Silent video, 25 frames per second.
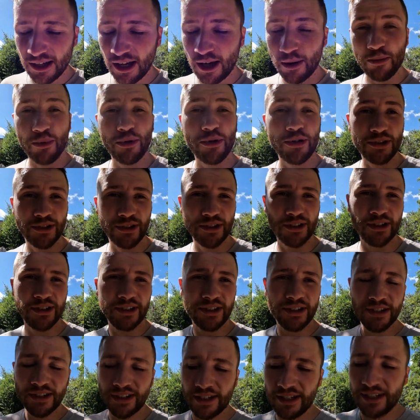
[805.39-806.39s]
a
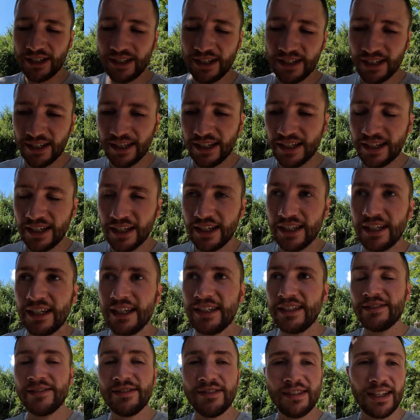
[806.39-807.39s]
prison,
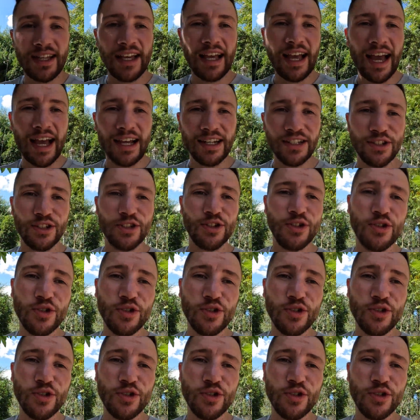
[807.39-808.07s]
and